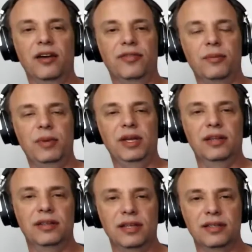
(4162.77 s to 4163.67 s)
I mean, these
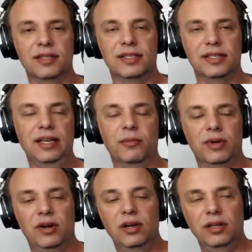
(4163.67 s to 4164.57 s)
kids can see them.
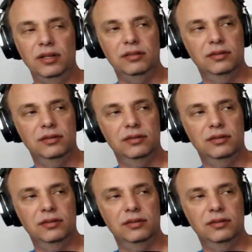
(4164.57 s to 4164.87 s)
They're ugly.